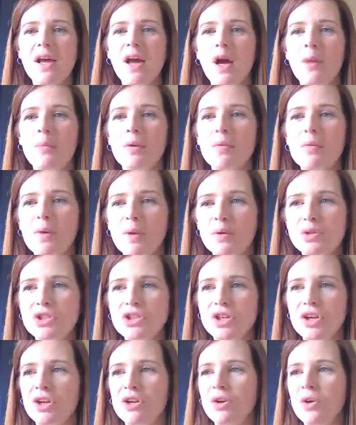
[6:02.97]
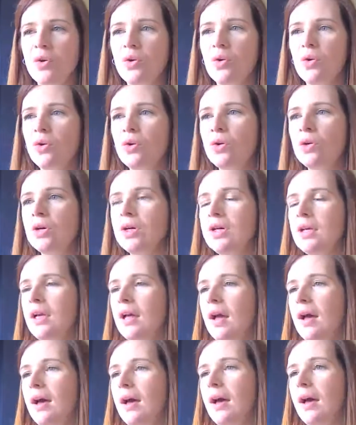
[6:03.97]
a promotion or
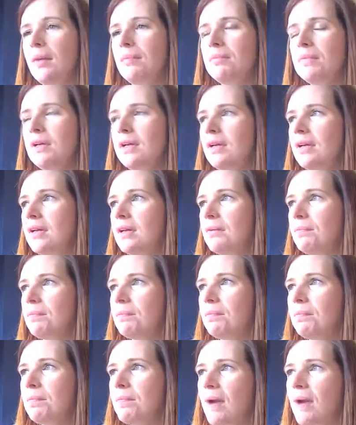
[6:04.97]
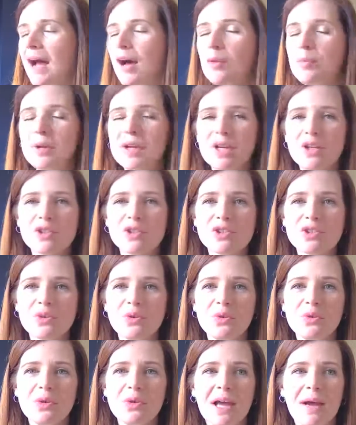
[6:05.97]
helping a
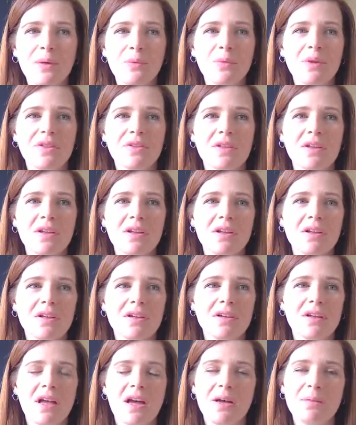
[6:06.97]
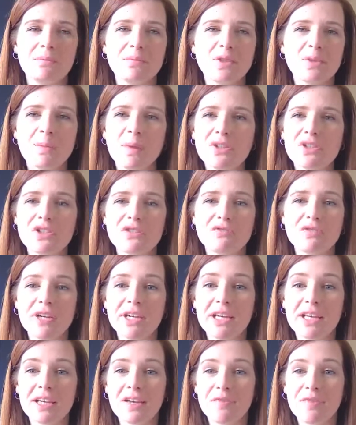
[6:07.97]
school out with a sponsored
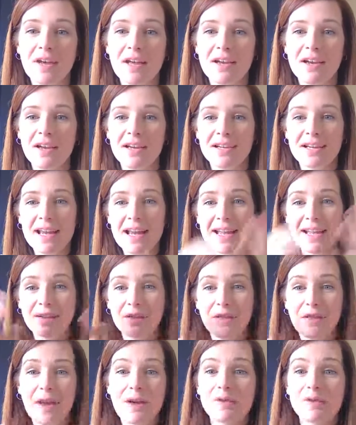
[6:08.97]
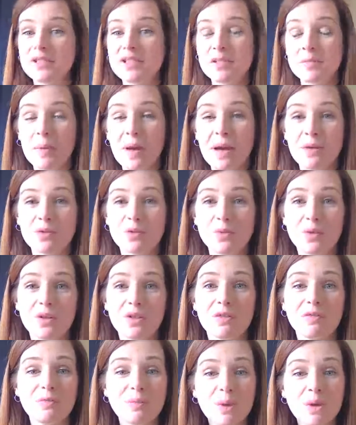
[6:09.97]
reading event and getting thousands of pounds worth
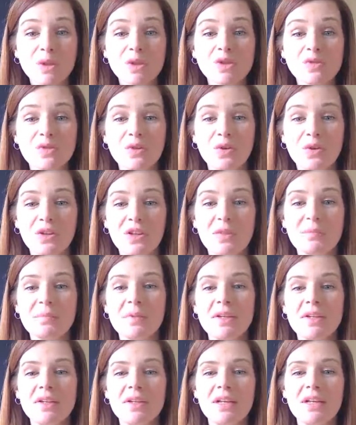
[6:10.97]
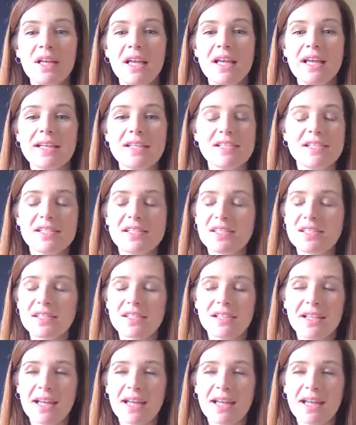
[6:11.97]
of books for them. It's